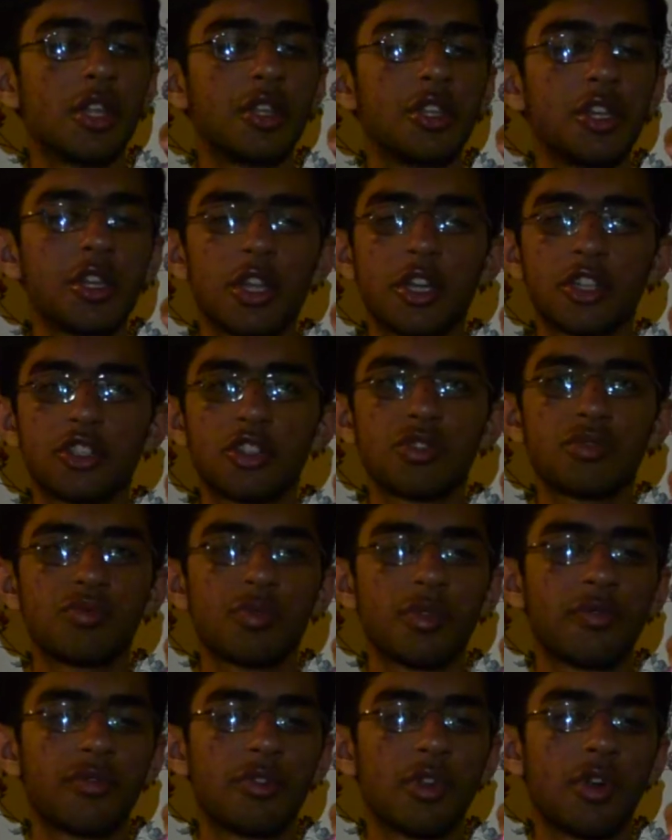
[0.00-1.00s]
the electrons
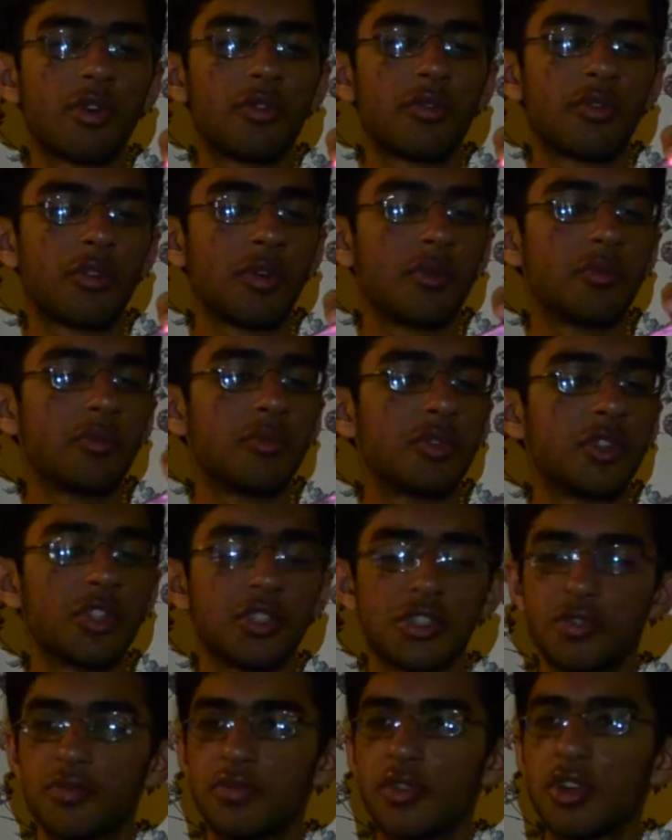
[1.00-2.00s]
will flow from the
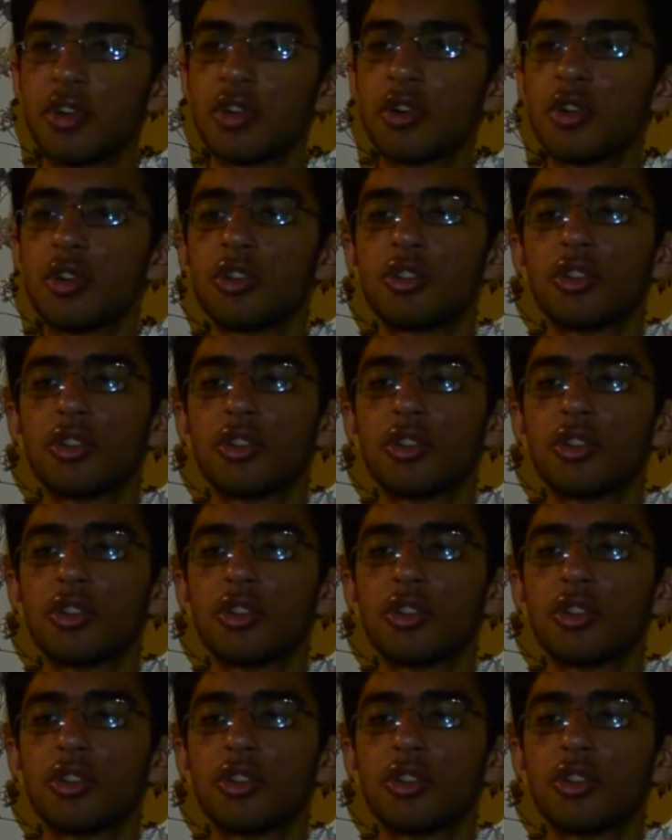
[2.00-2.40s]
sphere